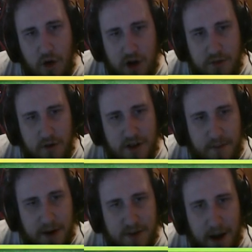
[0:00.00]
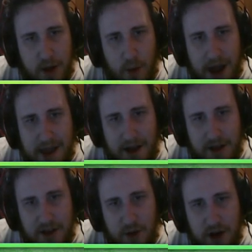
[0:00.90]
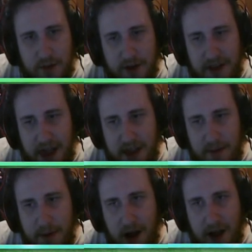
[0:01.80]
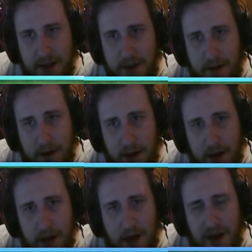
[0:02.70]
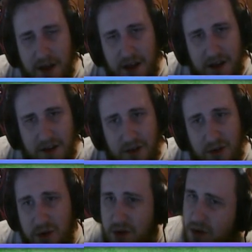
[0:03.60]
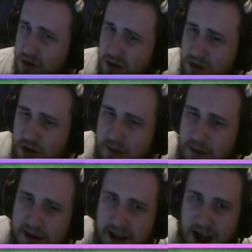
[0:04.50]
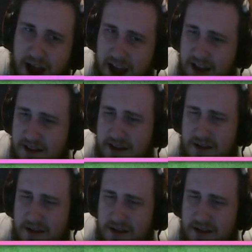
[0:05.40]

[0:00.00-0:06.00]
Crusher moves the bishop out of the way. Now this is where you're supposed to take the pawn. Ooh, or maybe not.